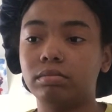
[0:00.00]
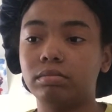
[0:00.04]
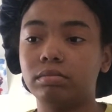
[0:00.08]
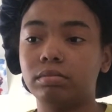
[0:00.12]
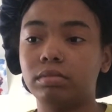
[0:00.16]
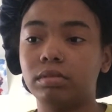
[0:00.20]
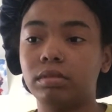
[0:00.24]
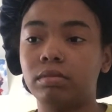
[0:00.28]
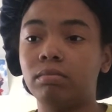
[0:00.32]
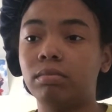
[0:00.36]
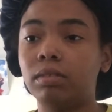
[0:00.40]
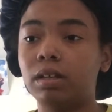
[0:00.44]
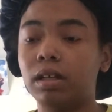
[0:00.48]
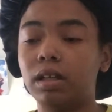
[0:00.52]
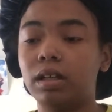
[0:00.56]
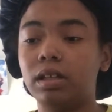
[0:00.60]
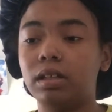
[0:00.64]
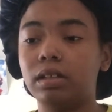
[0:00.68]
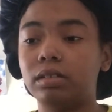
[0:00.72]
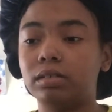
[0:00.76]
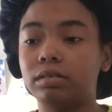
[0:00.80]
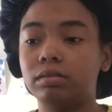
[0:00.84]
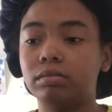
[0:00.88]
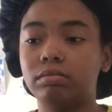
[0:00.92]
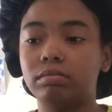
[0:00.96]
I'm like,
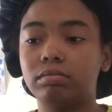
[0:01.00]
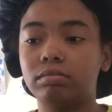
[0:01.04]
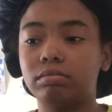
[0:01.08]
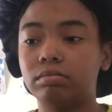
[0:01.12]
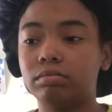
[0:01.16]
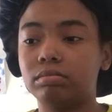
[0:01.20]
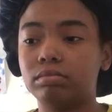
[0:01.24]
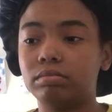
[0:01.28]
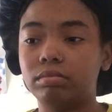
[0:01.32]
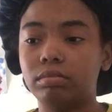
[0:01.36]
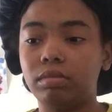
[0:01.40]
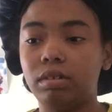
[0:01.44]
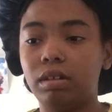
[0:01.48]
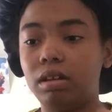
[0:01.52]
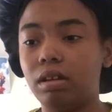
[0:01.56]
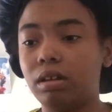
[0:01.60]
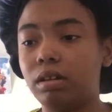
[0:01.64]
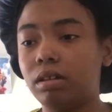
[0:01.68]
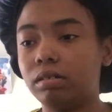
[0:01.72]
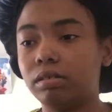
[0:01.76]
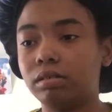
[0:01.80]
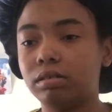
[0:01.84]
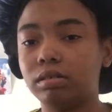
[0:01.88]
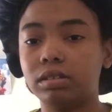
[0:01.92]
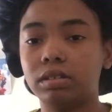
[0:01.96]
yeah,
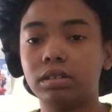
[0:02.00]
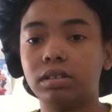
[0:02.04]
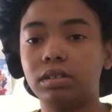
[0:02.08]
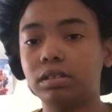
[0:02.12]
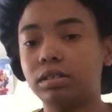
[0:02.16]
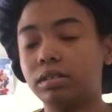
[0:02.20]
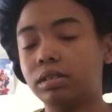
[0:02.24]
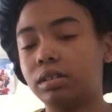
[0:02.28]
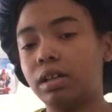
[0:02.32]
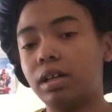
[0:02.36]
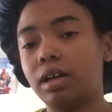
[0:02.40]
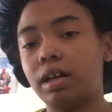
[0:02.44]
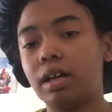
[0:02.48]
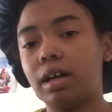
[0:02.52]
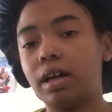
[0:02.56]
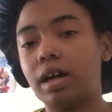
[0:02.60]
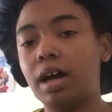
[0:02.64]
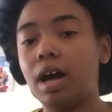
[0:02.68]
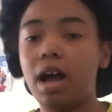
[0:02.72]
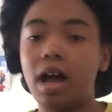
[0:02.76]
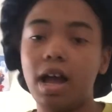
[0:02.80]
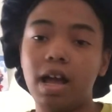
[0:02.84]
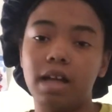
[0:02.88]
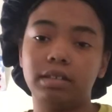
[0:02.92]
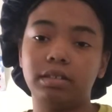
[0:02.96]
because
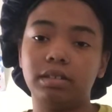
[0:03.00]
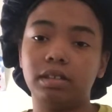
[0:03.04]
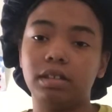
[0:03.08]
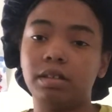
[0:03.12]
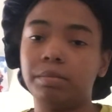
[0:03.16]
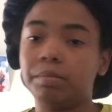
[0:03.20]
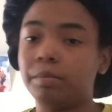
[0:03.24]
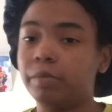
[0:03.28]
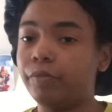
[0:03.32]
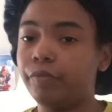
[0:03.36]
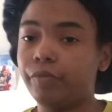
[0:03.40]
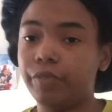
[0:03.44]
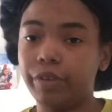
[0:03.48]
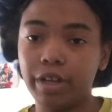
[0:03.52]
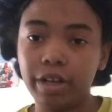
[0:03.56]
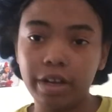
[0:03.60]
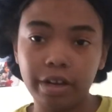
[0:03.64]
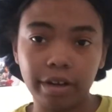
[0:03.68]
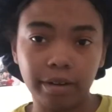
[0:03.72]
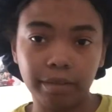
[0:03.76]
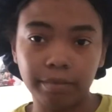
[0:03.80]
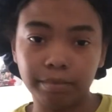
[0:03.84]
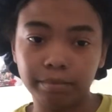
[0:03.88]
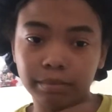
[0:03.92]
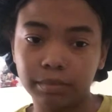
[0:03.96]
I had to come over
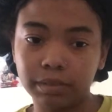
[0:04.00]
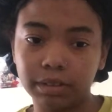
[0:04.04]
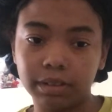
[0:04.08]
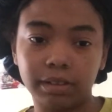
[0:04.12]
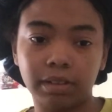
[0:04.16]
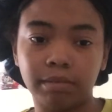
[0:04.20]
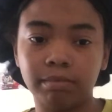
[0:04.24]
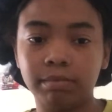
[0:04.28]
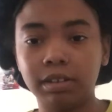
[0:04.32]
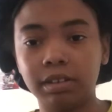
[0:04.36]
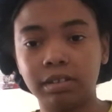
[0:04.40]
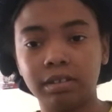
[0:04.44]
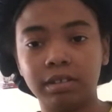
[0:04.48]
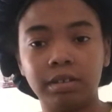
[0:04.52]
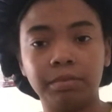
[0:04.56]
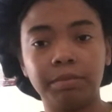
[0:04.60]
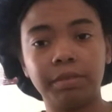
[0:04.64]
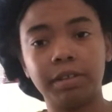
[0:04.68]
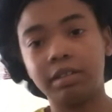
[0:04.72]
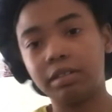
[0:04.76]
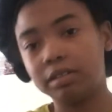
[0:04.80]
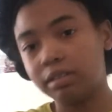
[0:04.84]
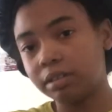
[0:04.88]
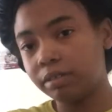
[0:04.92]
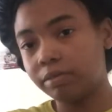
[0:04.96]
here because I'm telling them
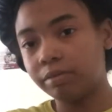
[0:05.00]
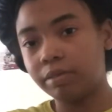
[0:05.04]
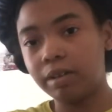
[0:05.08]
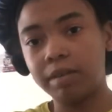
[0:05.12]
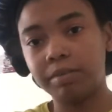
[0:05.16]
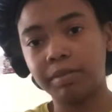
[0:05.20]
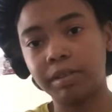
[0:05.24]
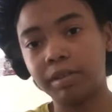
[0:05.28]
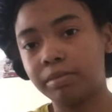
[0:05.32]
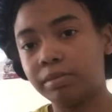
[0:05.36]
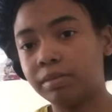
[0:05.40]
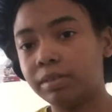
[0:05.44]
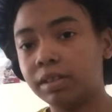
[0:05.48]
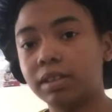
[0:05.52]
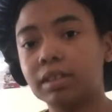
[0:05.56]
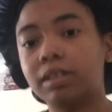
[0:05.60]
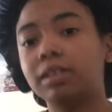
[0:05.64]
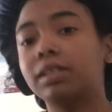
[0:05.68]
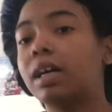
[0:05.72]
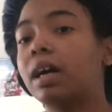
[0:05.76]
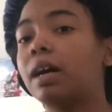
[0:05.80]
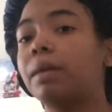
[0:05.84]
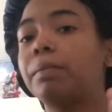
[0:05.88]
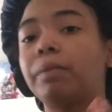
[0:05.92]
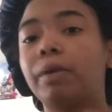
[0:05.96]
everything what happened in the morning, because
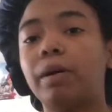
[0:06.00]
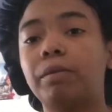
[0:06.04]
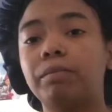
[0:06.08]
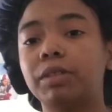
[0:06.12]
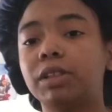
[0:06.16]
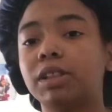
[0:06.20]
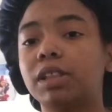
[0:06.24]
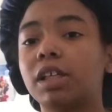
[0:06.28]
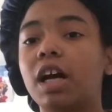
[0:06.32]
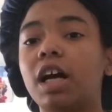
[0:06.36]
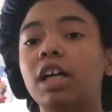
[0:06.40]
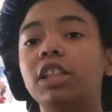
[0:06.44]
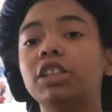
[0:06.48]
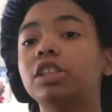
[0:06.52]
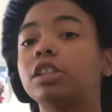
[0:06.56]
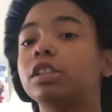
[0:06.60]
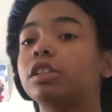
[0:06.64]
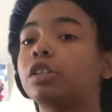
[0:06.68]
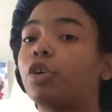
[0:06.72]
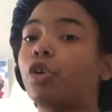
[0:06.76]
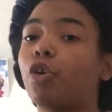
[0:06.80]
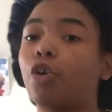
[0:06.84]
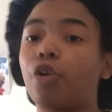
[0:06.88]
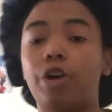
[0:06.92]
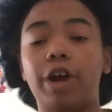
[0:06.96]
I promise you, I
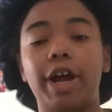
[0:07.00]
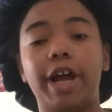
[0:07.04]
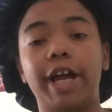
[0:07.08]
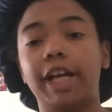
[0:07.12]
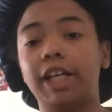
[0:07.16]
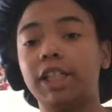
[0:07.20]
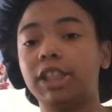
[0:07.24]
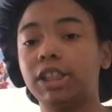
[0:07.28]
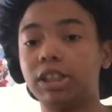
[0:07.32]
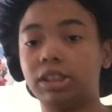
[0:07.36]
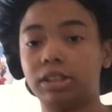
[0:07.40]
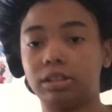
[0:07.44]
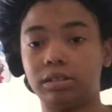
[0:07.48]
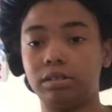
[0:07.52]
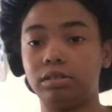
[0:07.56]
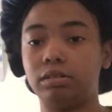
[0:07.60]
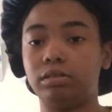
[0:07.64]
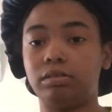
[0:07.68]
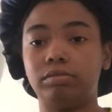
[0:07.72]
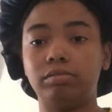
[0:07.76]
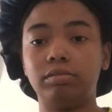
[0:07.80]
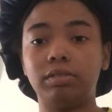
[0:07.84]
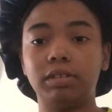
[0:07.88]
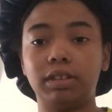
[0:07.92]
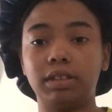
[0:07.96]
just crashed. As
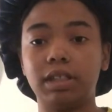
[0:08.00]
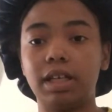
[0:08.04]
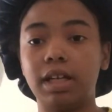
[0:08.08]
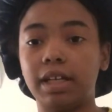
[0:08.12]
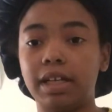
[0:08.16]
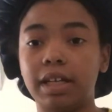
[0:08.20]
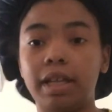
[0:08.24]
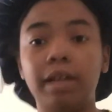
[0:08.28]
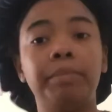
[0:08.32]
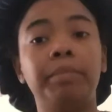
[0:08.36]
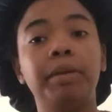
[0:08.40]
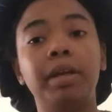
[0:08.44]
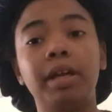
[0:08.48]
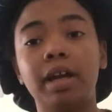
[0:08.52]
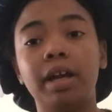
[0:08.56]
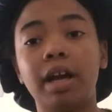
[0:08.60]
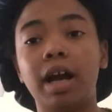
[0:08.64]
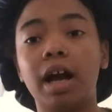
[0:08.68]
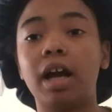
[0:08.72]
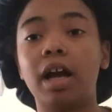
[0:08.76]
soon as I came in, I